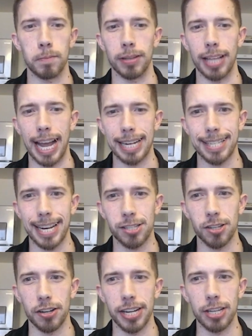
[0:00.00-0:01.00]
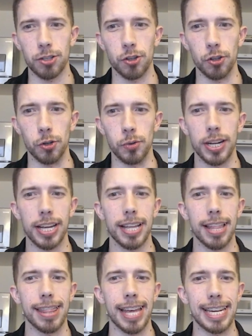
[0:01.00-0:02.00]
Black takes on a2,
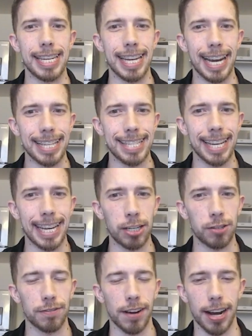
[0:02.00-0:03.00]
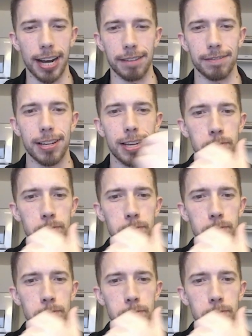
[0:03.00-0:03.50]
then knight to h5.